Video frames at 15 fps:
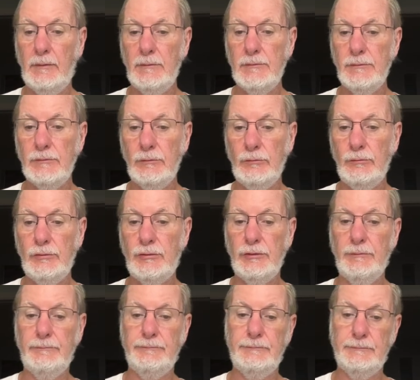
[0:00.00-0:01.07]

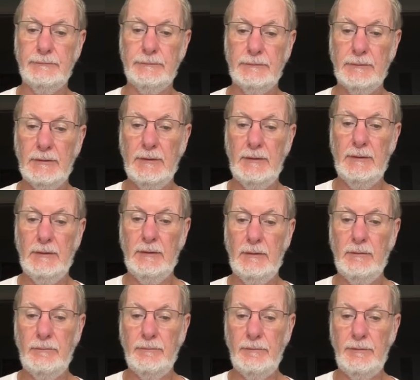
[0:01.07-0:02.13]
solution.
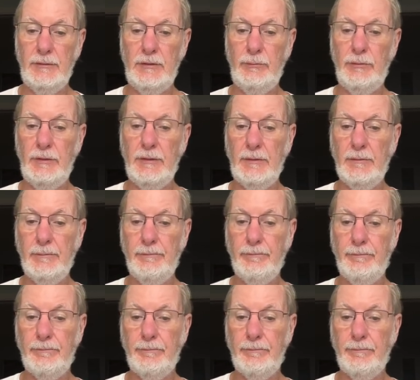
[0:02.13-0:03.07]
D being